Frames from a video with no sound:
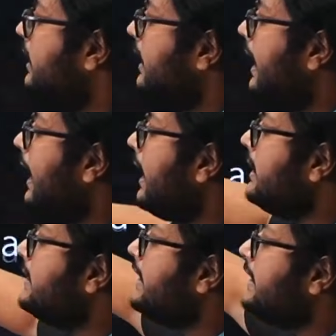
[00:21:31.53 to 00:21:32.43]

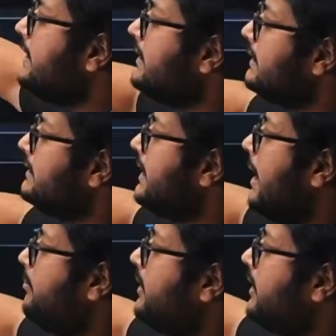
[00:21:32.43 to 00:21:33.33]
and then this
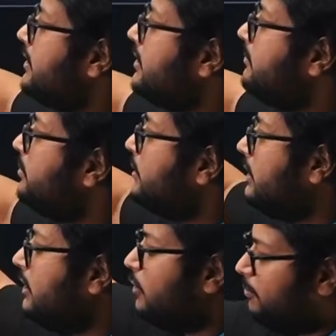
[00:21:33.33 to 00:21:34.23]
application
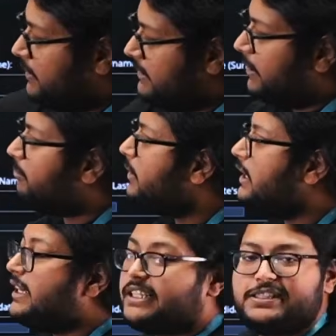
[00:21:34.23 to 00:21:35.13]
portal opens up.
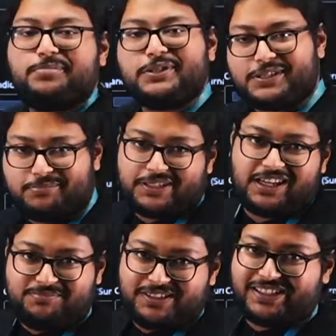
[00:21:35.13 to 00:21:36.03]
It's a pretty big
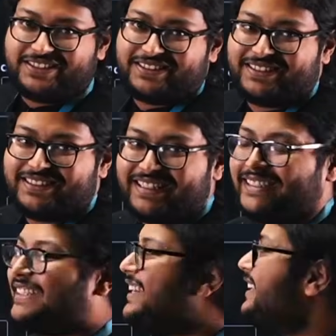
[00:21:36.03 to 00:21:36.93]
application,
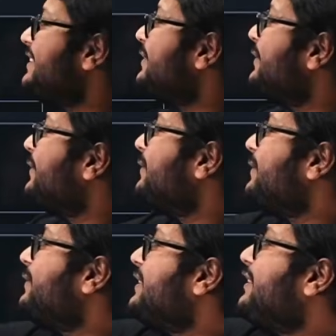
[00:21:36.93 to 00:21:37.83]
right? So
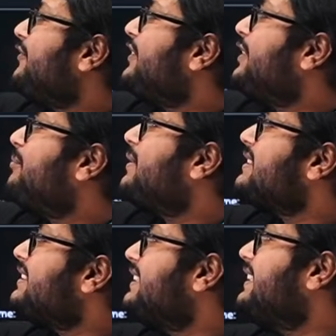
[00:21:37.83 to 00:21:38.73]
you need to fill your
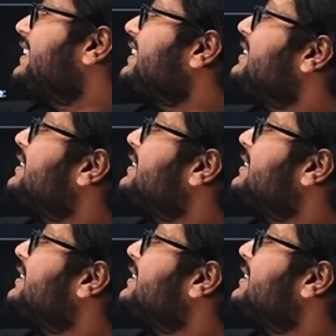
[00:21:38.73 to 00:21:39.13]
personal details,